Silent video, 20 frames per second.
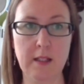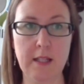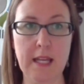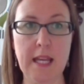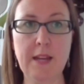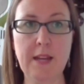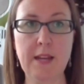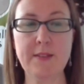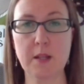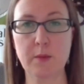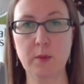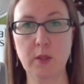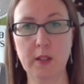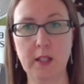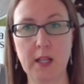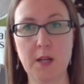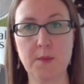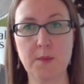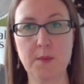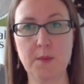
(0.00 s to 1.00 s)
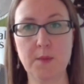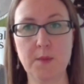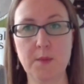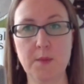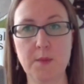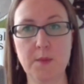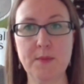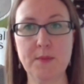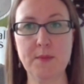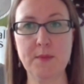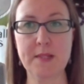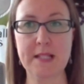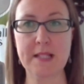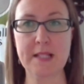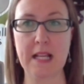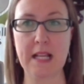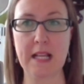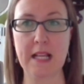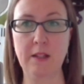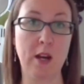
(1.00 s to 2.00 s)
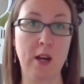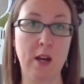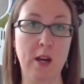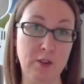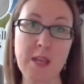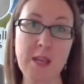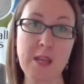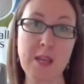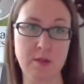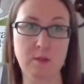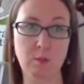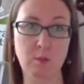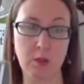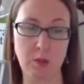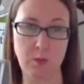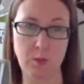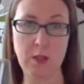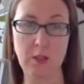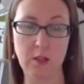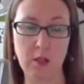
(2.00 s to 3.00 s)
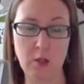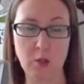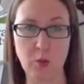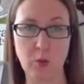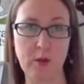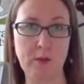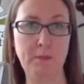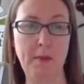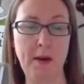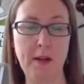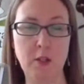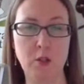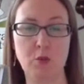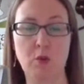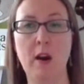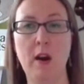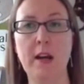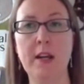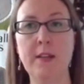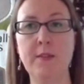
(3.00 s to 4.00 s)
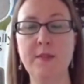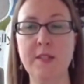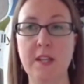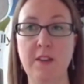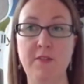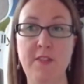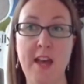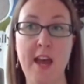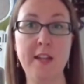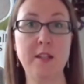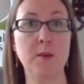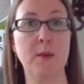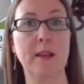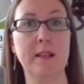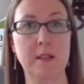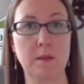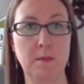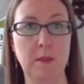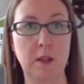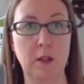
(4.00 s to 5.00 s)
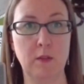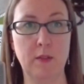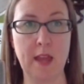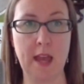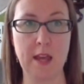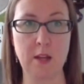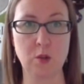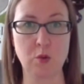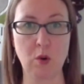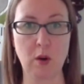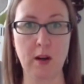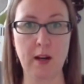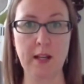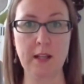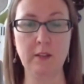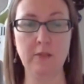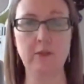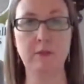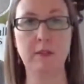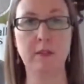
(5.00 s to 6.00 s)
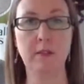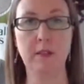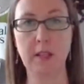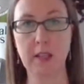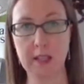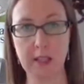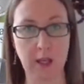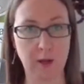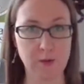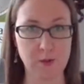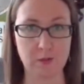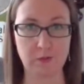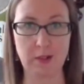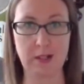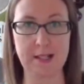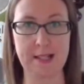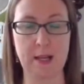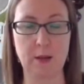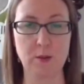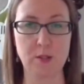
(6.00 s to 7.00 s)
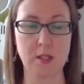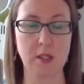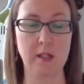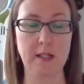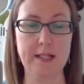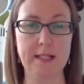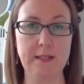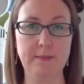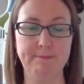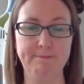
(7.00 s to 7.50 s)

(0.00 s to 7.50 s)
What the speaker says: If someone comes down the drive, or if the neighbours, because we are joined by drives, if they're doing something on their drive, he goes and runs outside.